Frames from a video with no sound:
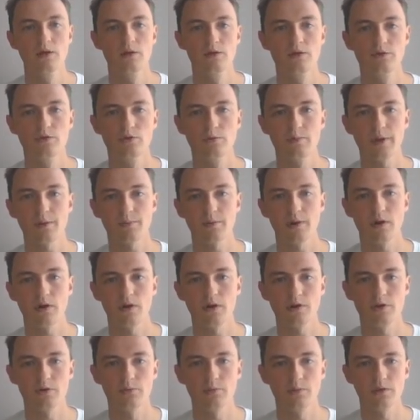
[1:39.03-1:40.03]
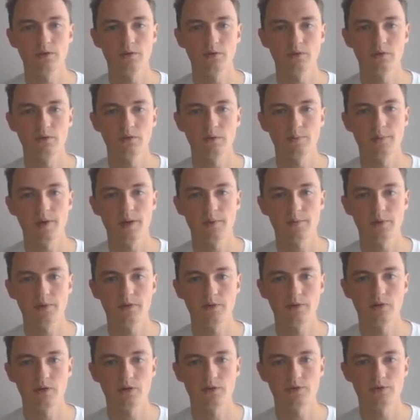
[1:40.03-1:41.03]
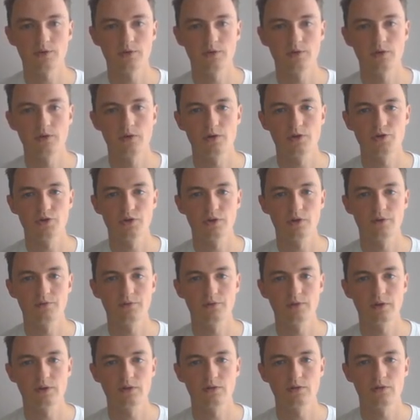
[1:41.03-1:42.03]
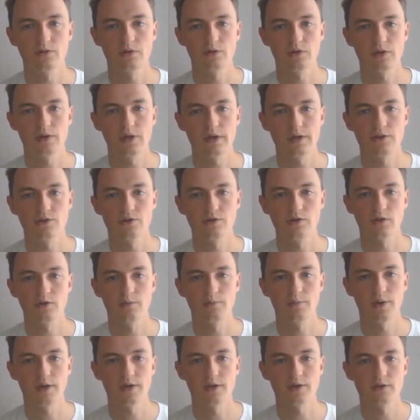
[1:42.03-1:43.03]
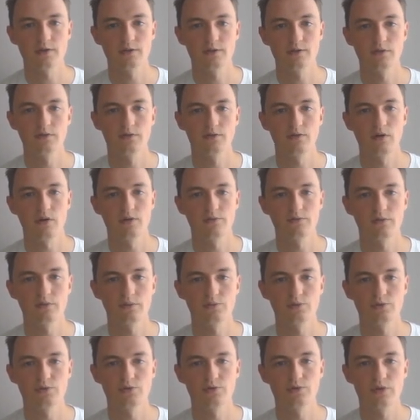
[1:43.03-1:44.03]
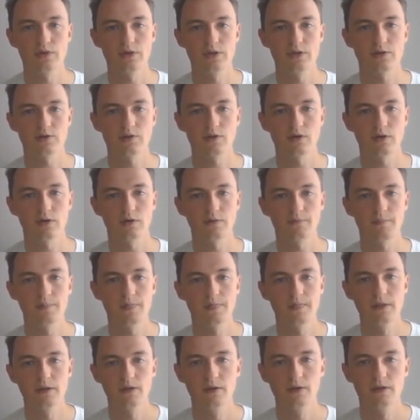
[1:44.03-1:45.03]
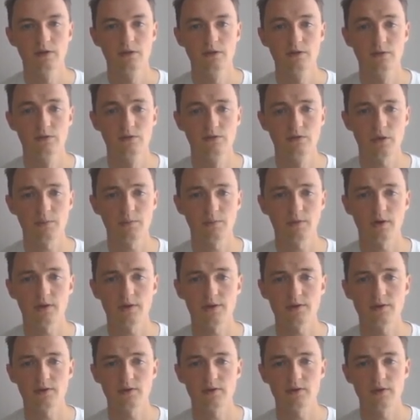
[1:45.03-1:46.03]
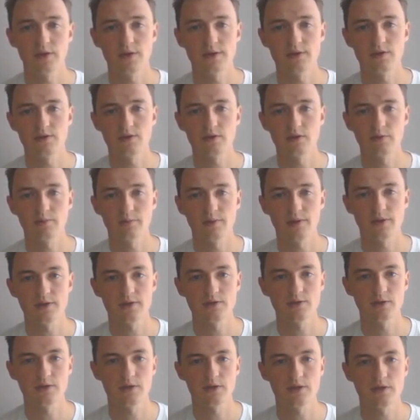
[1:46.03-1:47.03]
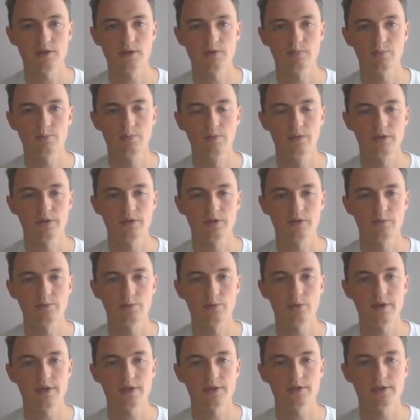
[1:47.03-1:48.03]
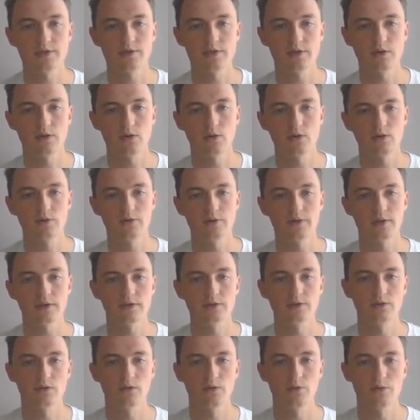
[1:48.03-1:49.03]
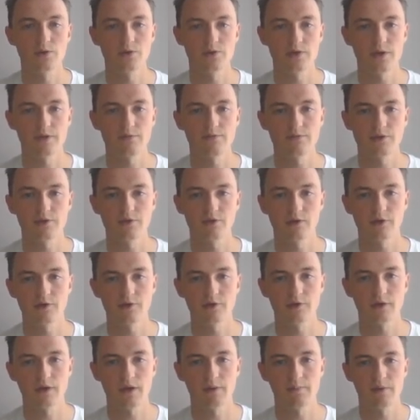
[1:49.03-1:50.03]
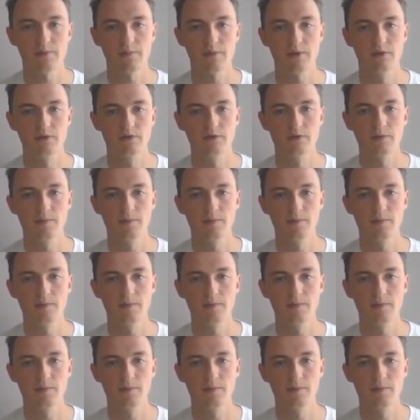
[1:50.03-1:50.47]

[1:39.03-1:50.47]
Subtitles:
To make my argument, the paper draws on the notion of an installed base drawn from Susan Leigh-Starr. To summarize, the installed base is the pre-existing context on which an infrastructure can be built.